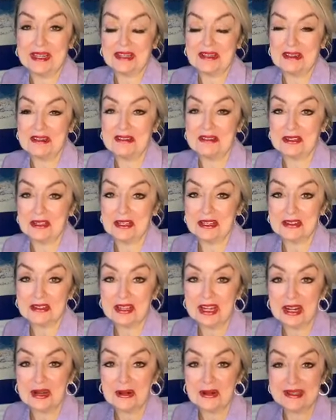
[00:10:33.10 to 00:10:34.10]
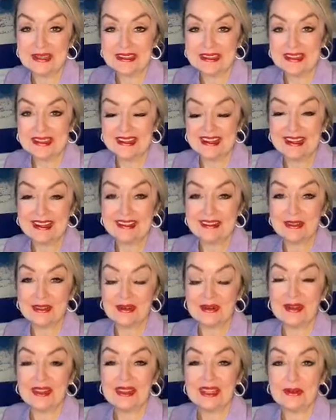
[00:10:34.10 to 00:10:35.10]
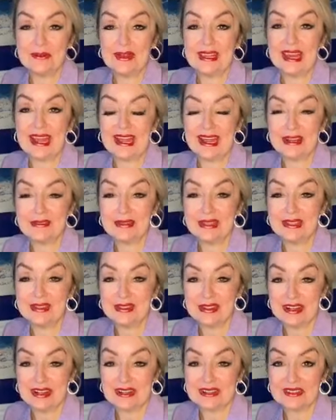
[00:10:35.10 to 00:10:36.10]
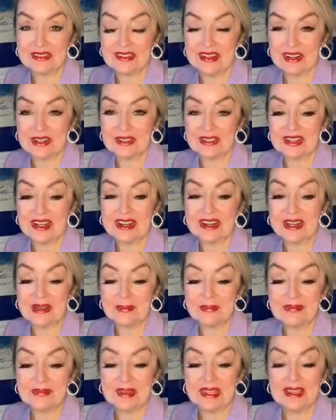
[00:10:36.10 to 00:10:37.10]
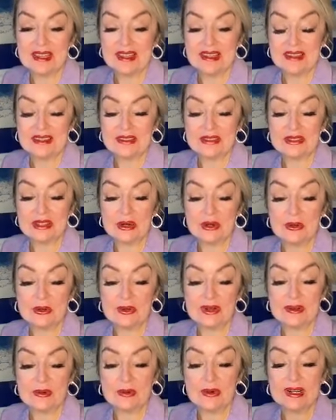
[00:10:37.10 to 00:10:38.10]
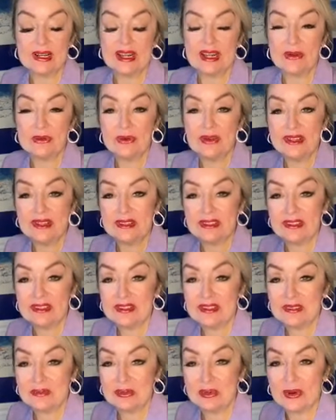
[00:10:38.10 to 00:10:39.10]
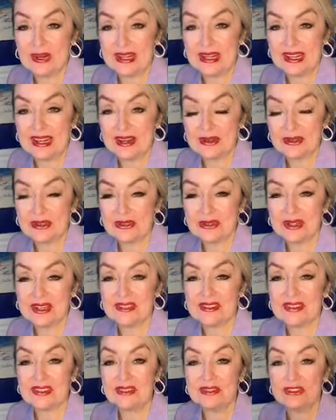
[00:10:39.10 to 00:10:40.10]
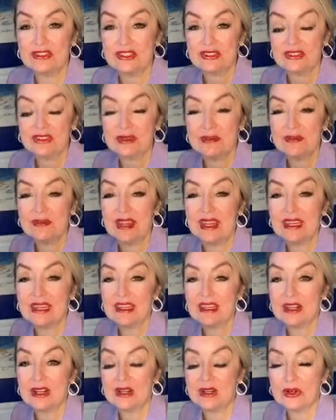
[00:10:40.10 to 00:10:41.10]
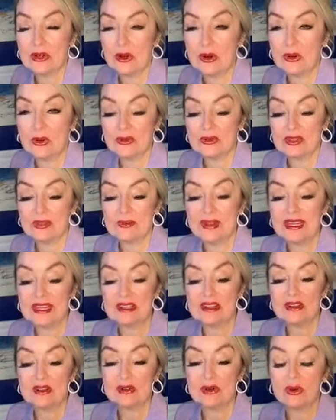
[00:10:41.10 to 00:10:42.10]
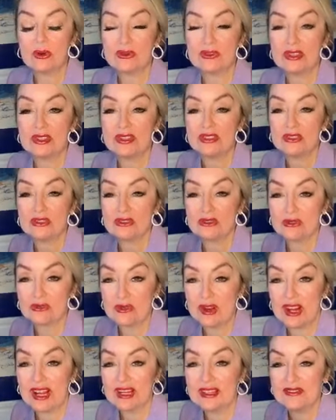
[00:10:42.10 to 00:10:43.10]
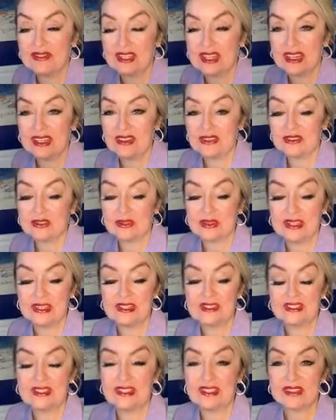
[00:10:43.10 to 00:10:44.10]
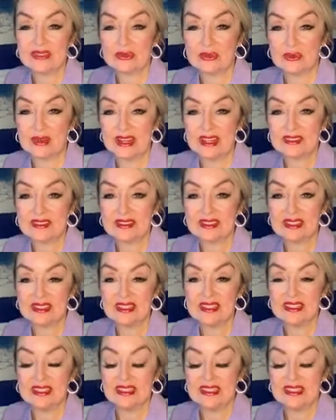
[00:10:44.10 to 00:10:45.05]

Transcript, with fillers: my dog is howling. Uh, the only thing we have is our, our time. So what I want to point out to us is just to make it a goal, to make it our goal to strive to enter into his rest